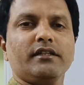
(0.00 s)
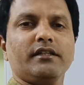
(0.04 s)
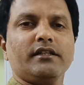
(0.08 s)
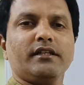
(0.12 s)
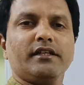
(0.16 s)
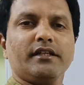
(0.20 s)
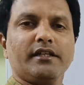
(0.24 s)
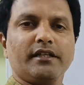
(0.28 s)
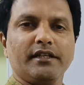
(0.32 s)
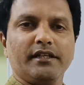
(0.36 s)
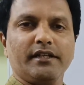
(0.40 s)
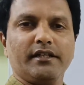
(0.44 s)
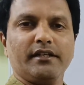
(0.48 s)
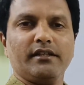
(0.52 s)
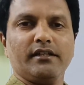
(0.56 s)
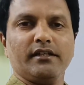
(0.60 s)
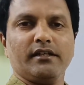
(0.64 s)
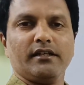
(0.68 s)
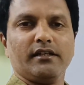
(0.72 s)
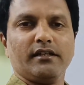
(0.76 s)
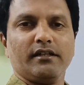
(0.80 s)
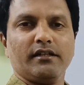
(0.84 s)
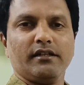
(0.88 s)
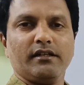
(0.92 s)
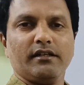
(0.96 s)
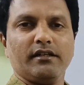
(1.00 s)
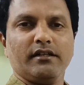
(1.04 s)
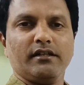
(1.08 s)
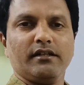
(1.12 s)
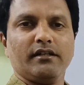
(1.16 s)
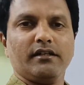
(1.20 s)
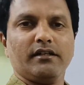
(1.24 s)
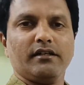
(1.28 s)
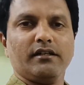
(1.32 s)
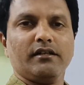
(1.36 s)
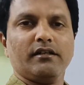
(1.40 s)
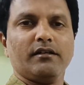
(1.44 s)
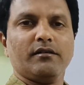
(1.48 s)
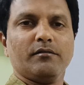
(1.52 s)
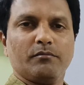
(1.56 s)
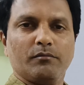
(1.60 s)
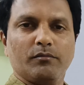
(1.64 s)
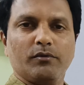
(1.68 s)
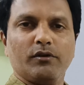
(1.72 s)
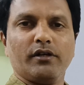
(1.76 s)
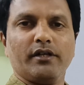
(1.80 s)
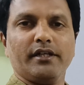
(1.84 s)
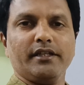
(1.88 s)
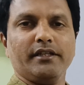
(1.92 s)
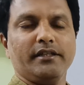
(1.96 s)
heat the
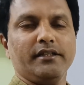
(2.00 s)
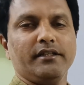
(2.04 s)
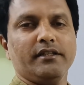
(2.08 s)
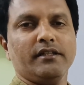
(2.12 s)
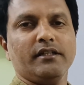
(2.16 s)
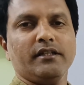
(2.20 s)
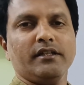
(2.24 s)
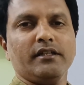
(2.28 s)
body